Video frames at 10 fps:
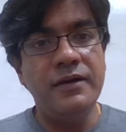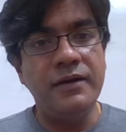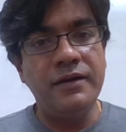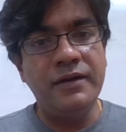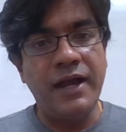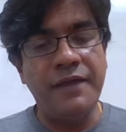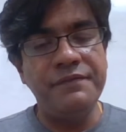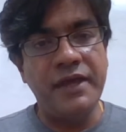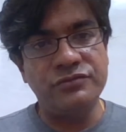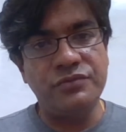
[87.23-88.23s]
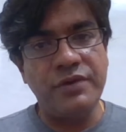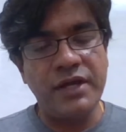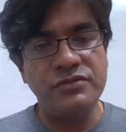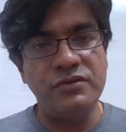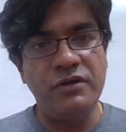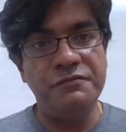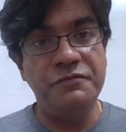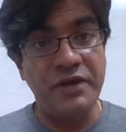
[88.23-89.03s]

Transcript: and the extraction of